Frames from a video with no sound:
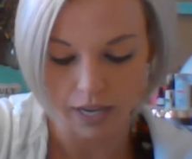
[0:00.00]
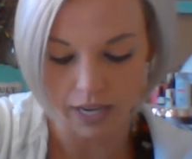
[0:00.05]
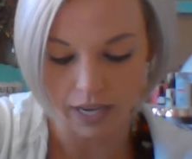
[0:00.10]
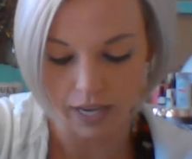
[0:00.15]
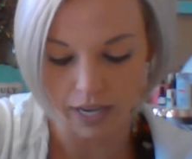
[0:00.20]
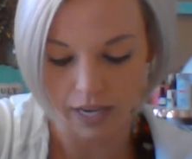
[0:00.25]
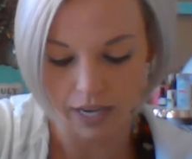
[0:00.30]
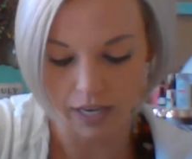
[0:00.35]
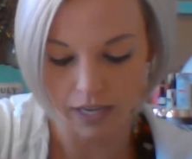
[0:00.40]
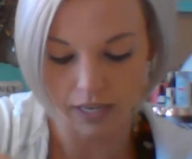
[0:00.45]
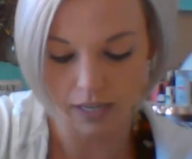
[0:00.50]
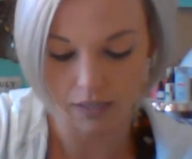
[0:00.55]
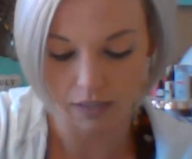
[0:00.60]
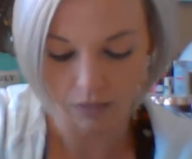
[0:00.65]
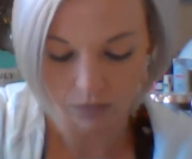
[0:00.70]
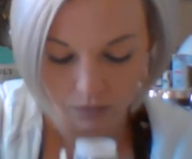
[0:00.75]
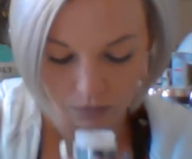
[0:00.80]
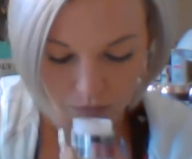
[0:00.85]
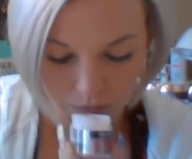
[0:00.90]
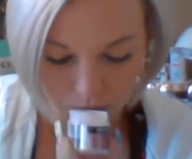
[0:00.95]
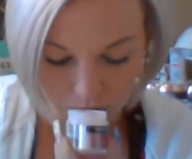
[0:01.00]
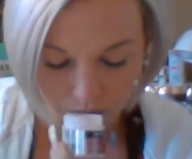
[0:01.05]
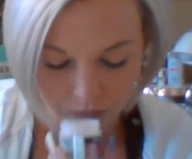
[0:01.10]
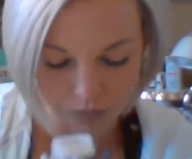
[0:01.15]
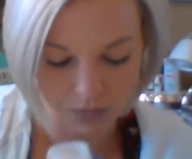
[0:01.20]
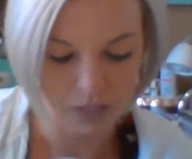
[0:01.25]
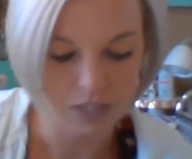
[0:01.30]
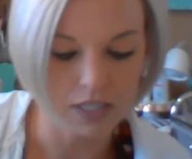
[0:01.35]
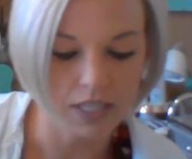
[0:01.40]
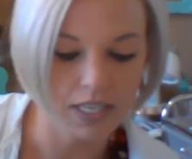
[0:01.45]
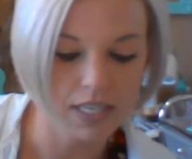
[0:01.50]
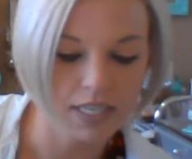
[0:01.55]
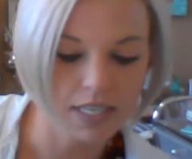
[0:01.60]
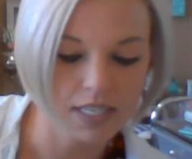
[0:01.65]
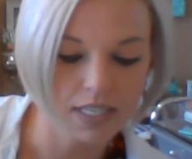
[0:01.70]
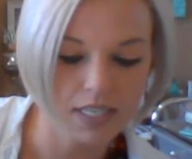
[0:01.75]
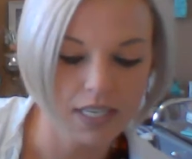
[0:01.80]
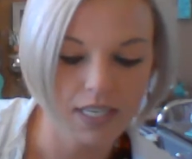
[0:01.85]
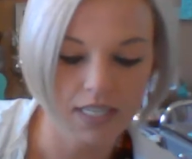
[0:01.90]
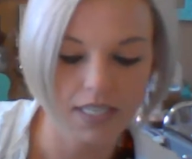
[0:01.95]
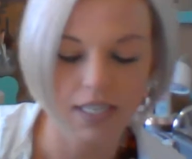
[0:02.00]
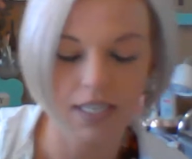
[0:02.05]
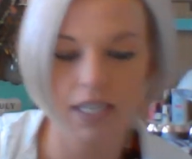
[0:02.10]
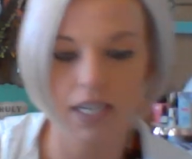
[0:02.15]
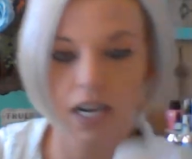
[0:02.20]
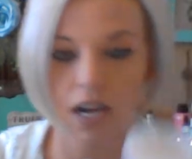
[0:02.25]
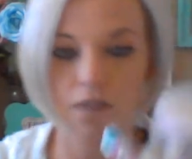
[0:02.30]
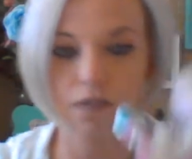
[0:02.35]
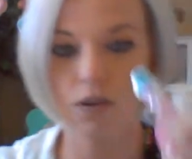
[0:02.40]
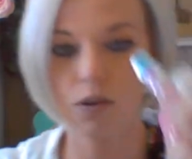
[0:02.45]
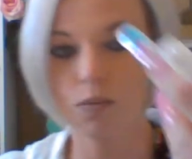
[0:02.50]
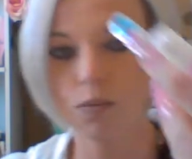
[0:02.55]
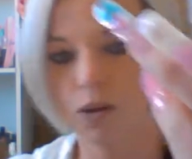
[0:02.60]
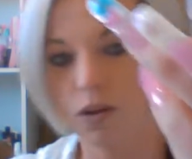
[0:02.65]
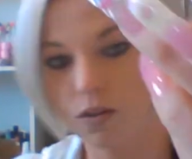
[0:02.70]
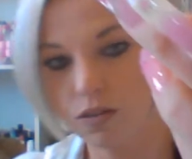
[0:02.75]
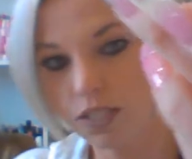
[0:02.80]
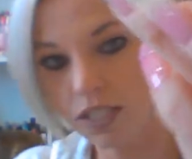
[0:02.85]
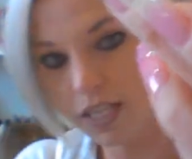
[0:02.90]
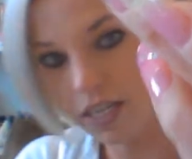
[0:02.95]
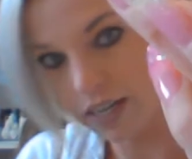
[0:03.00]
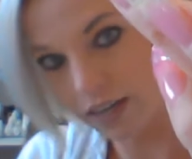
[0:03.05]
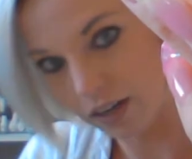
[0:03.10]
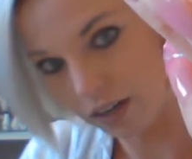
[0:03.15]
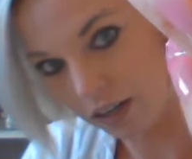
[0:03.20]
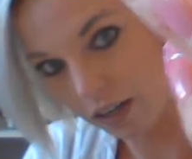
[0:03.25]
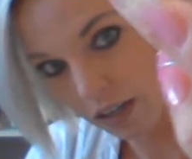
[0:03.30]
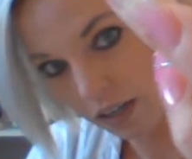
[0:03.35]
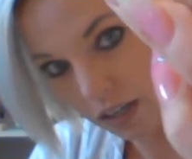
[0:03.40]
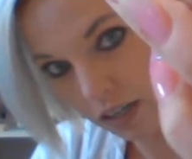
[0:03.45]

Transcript: And this is the cover rose here.